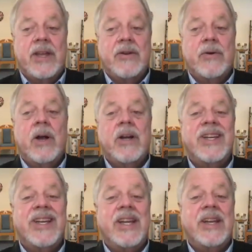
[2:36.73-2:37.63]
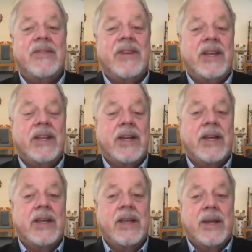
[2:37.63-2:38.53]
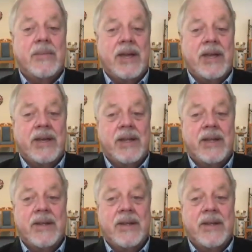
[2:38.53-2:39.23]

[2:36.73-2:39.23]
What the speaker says: and who are in need of healing. Amen.